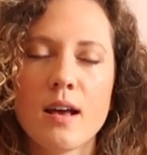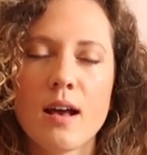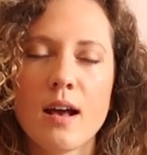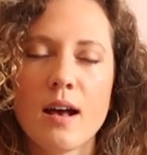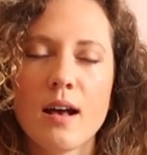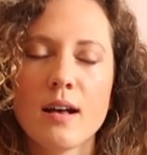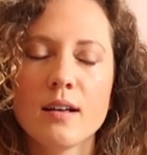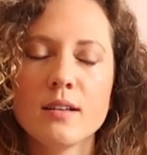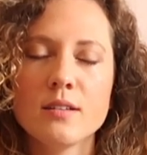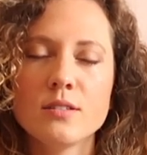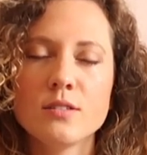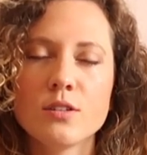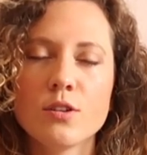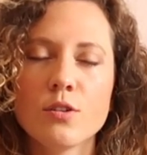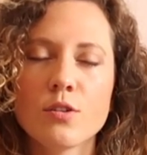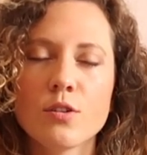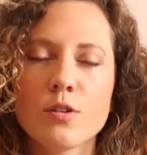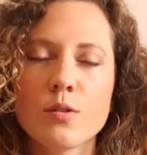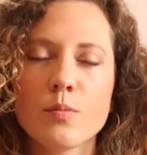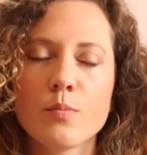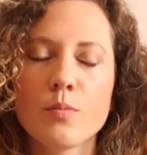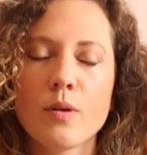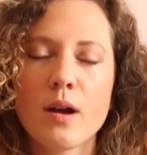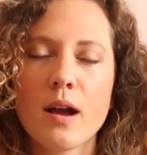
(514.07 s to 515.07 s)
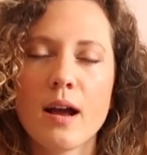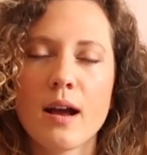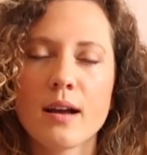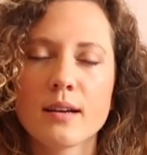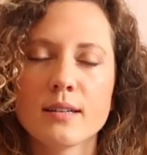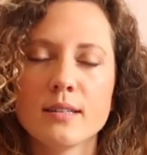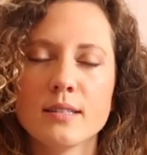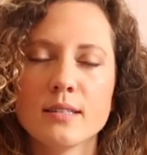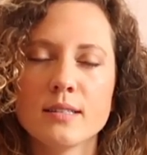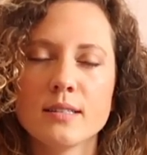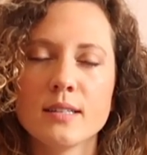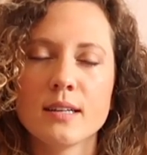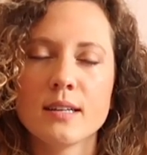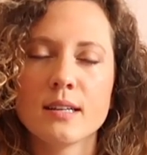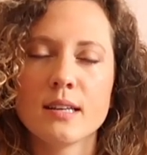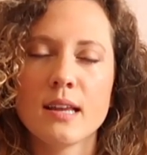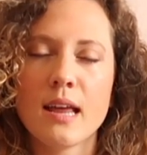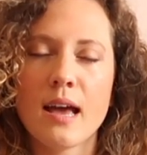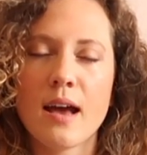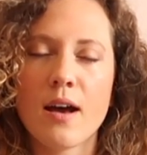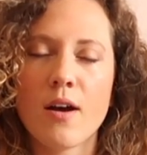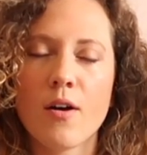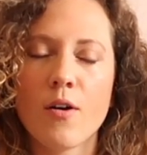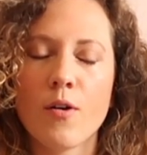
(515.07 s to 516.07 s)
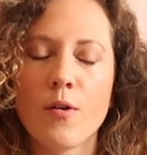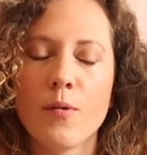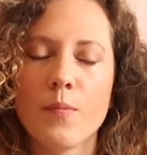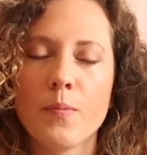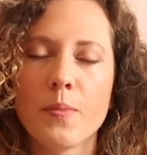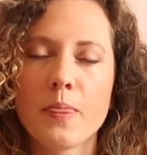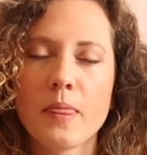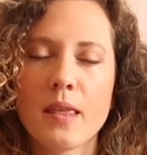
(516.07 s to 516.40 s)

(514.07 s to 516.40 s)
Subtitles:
as you're practicing now,